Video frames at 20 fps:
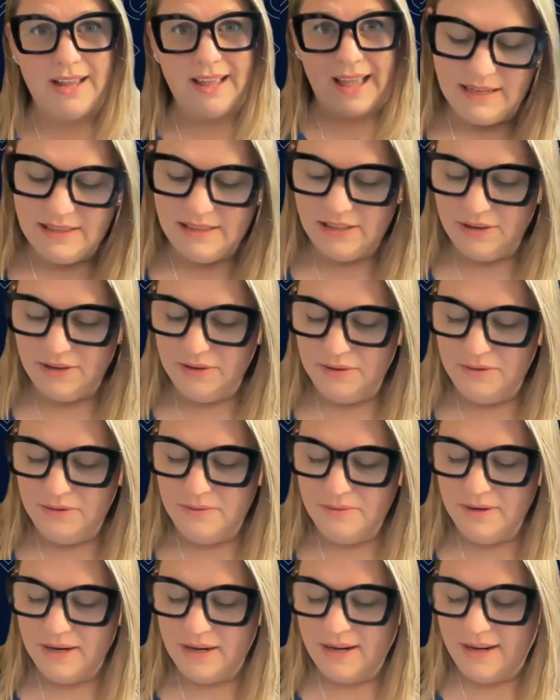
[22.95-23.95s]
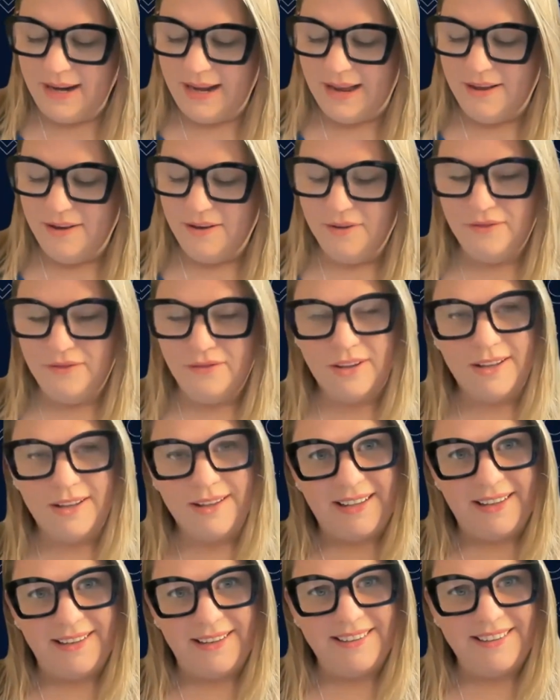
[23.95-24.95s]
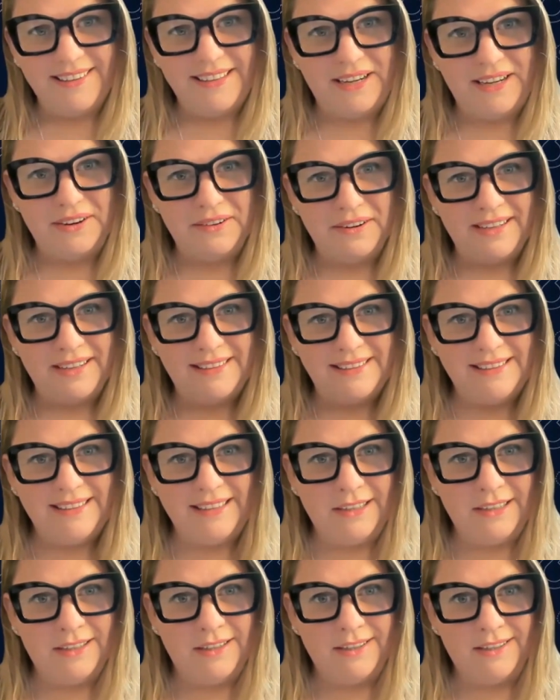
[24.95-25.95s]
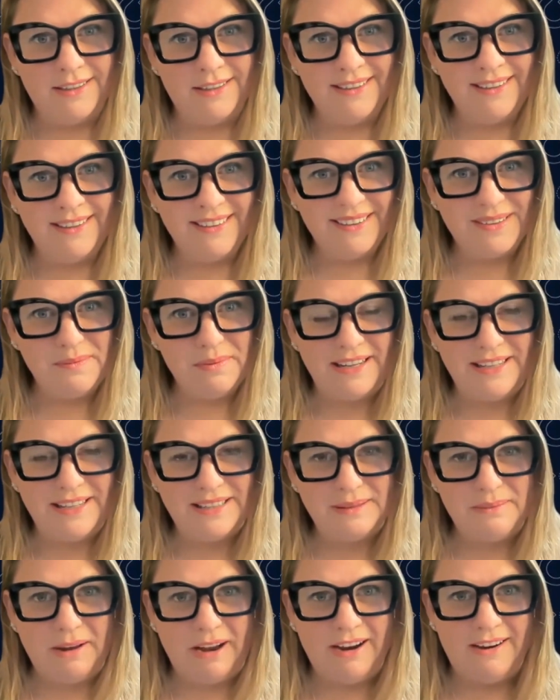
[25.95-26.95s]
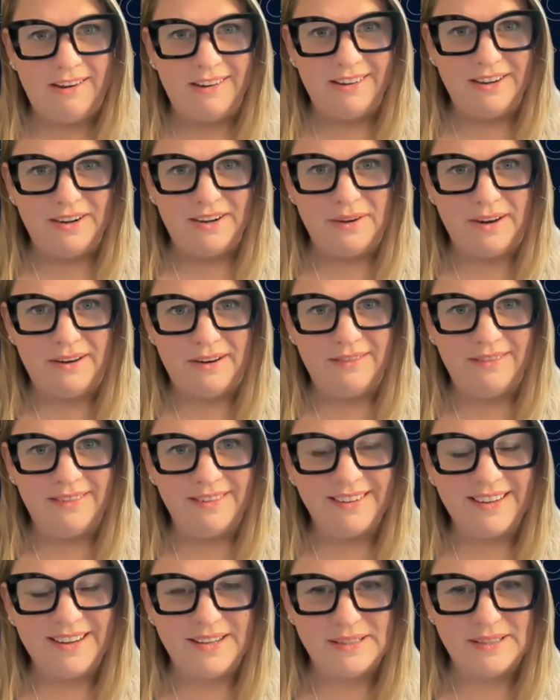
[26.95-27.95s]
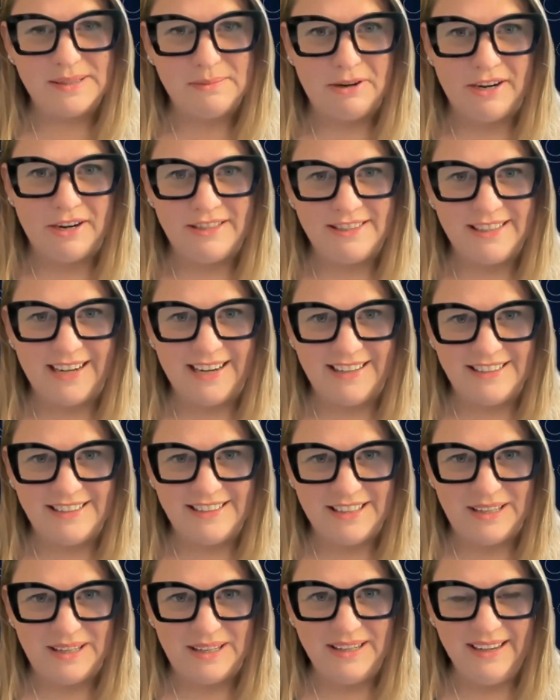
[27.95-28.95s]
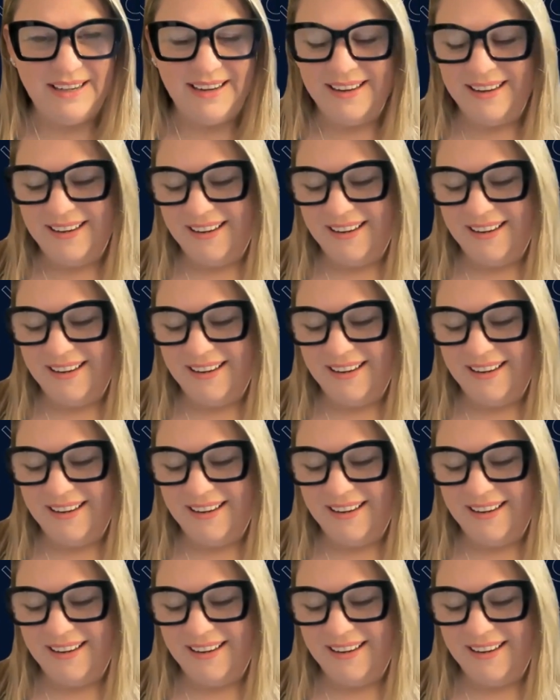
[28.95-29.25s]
I do have a near and dear place in my heart around customer education.